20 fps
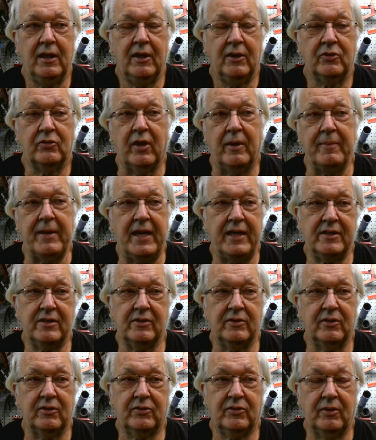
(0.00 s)
So I
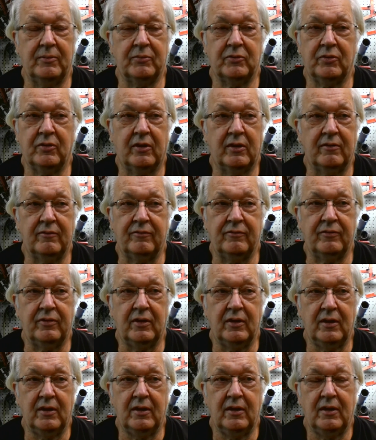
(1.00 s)
imagine there's some sort of
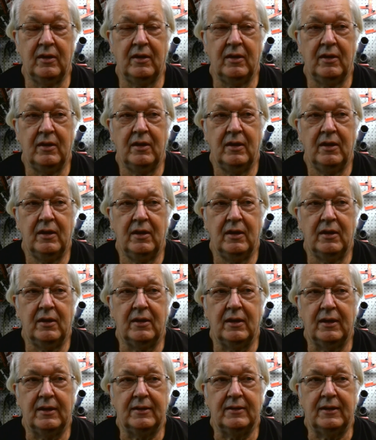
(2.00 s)

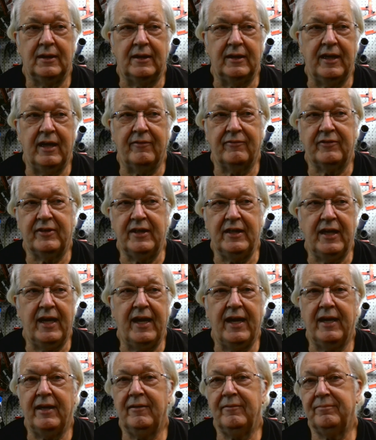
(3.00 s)

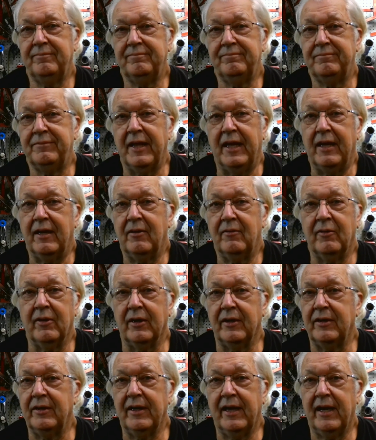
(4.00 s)
FDA thing
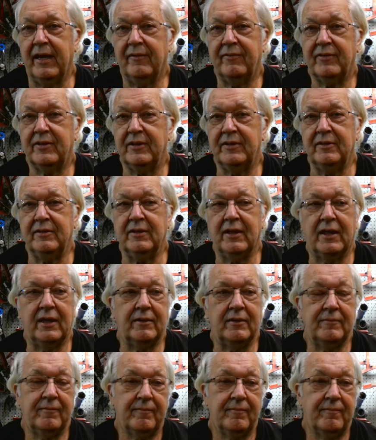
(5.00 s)
where you have
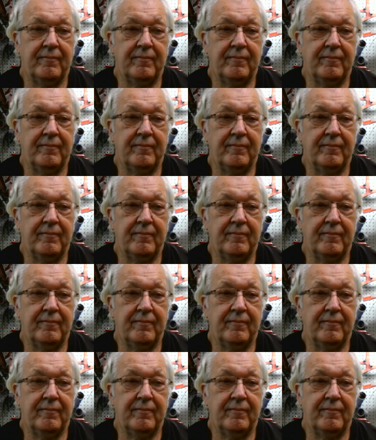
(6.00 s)
to